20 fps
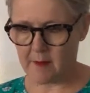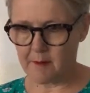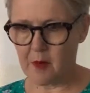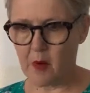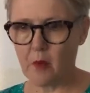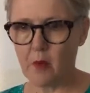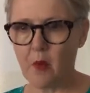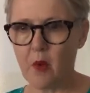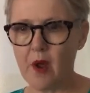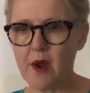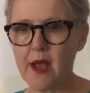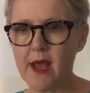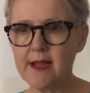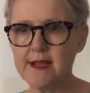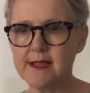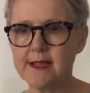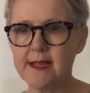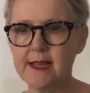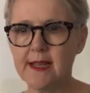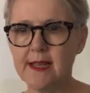What I
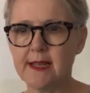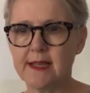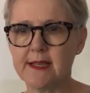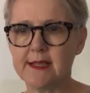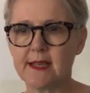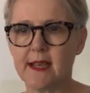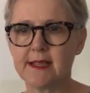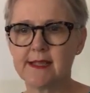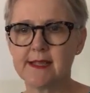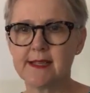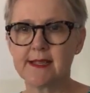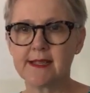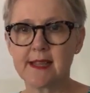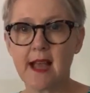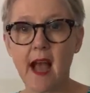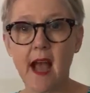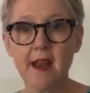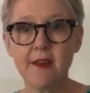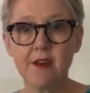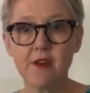did is I
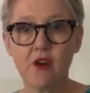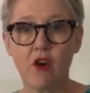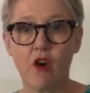started